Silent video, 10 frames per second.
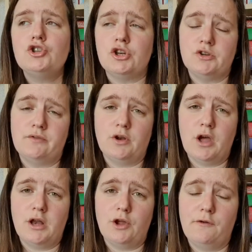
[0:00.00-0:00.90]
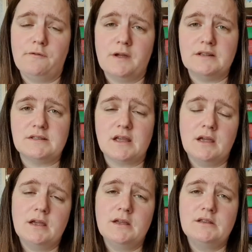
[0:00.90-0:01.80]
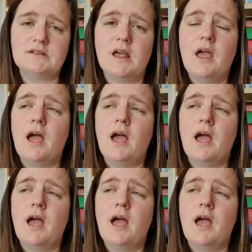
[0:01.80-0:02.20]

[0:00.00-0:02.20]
Dutiful learning who Fitz is,